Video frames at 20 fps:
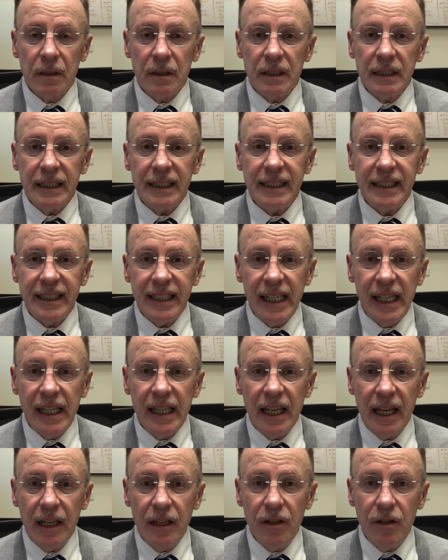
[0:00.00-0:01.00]
See
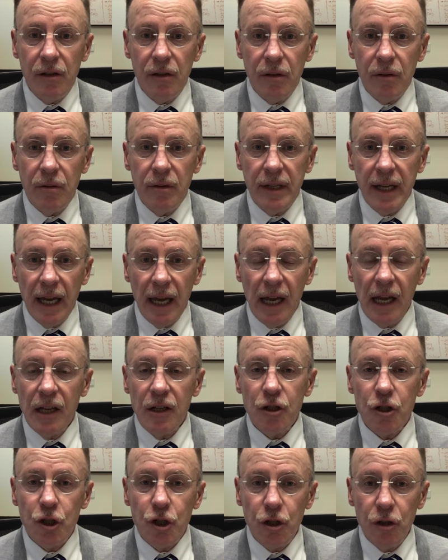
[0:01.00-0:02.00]
that you can
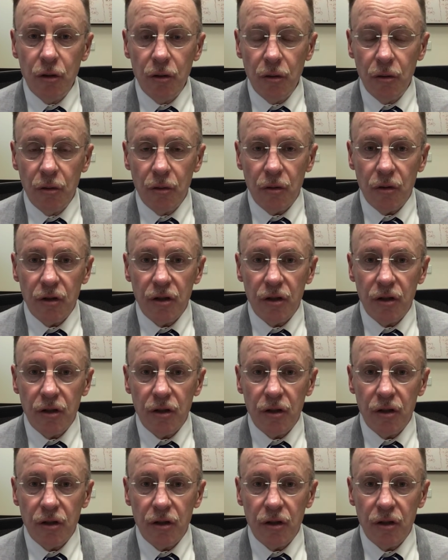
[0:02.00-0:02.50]
choose